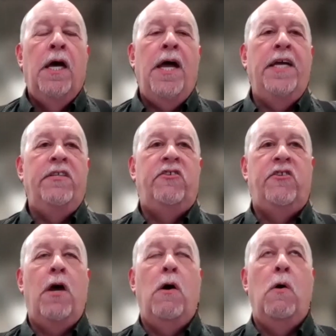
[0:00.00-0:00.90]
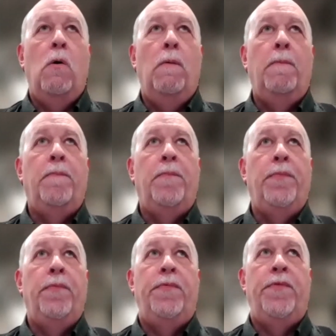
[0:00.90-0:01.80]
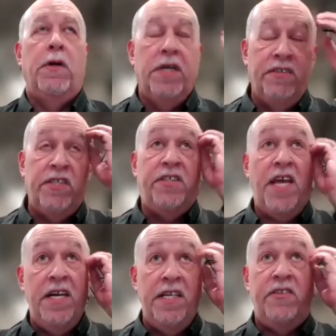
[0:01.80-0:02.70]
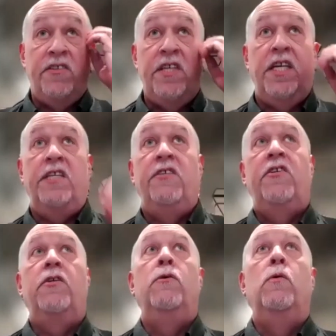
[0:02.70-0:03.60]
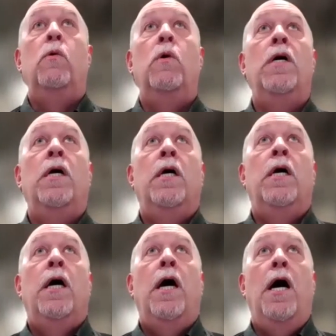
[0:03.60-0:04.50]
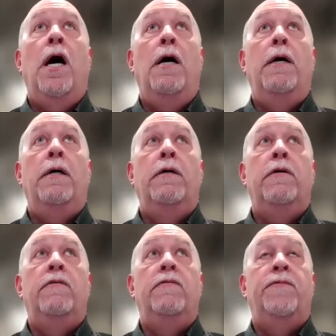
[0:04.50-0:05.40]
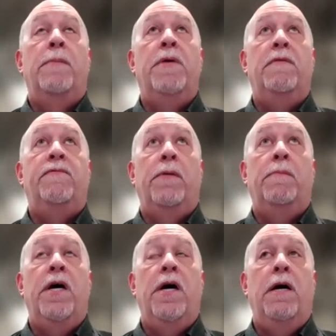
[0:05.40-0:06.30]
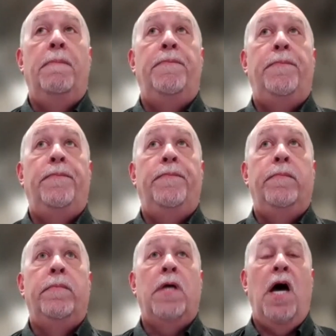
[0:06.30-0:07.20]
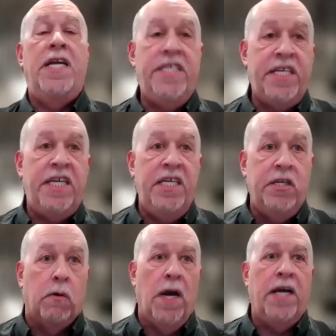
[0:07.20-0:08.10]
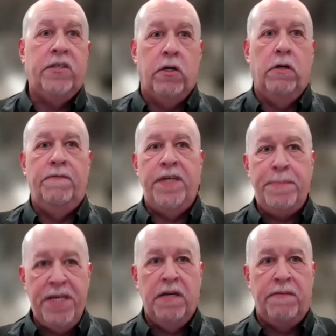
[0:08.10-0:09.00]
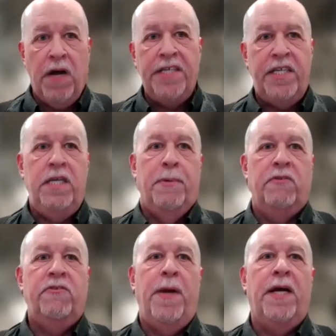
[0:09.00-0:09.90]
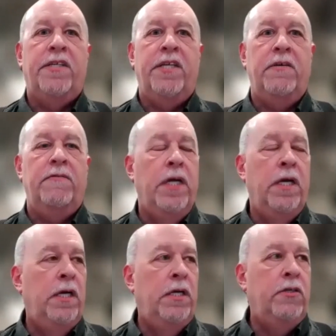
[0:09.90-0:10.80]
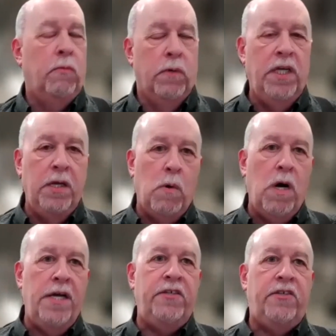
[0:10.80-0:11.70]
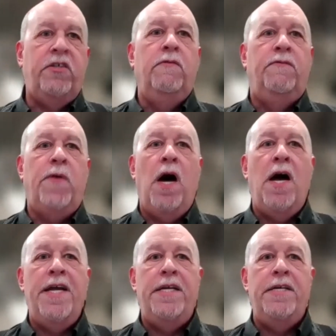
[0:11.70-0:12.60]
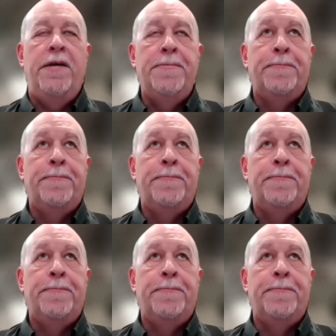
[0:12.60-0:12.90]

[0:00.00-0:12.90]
And so there is a tendency to, from the IT director, VP of IT perspective, to really want to find